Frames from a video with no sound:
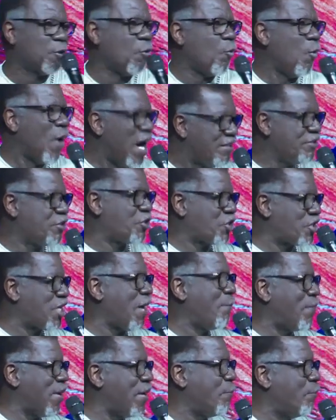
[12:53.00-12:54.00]
one
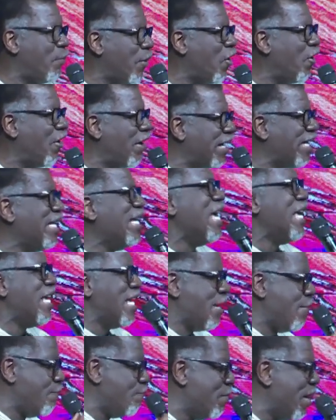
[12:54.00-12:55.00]
shepherd boy
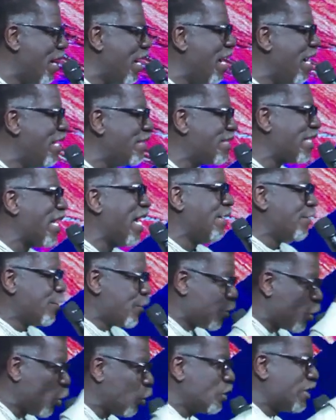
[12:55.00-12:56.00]
emerged and
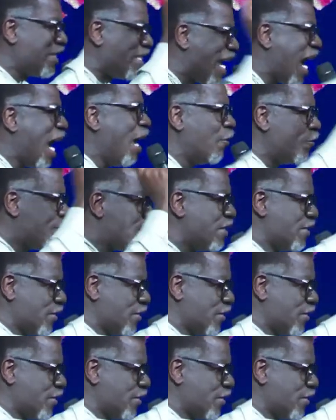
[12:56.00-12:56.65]
took down this